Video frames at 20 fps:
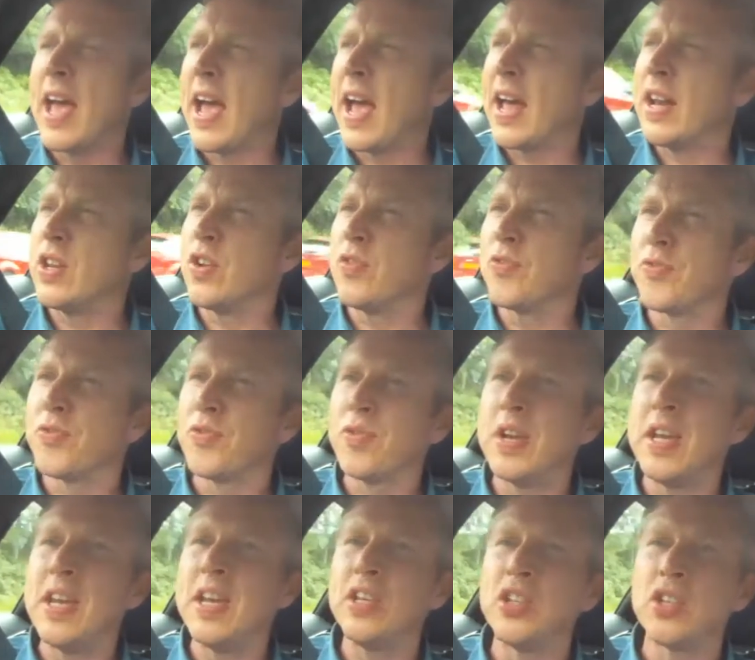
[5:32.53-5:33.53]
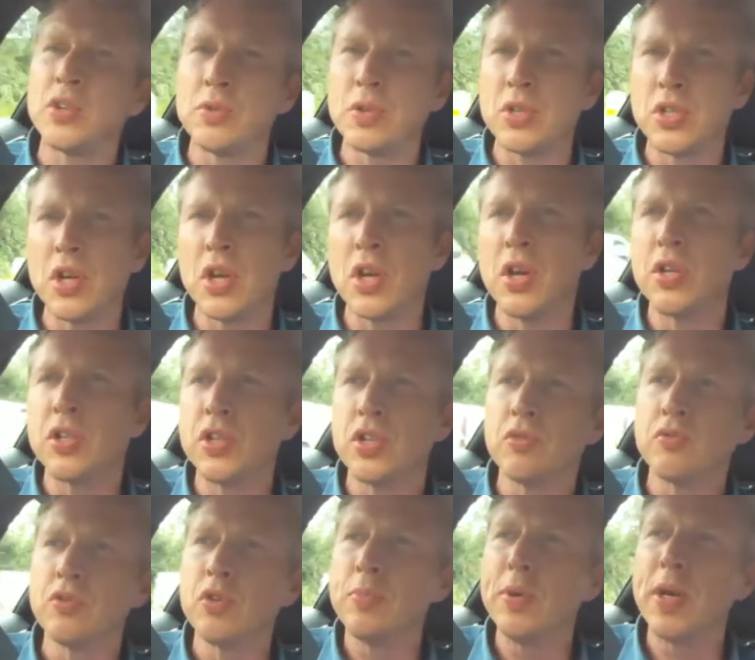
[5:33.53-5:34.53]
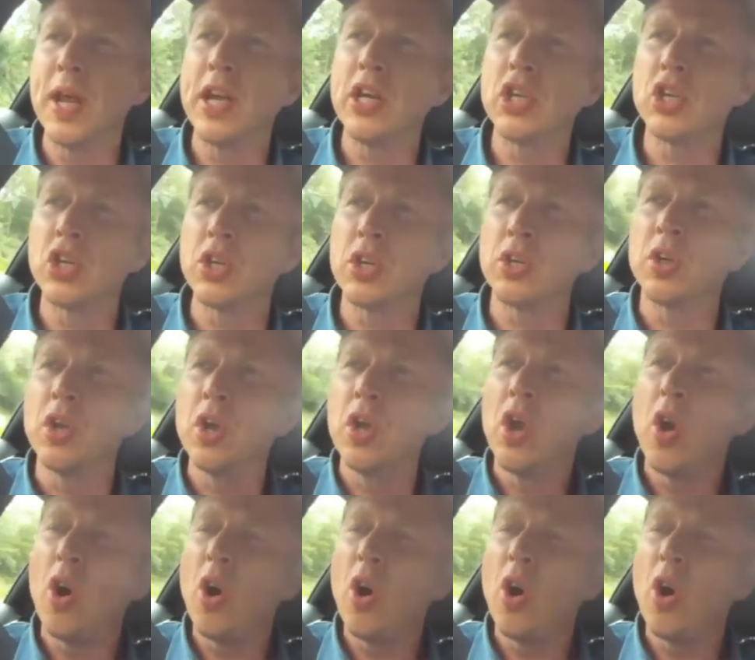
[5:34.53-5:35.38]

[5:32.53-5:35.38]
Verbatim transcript: and you're free to return to rumination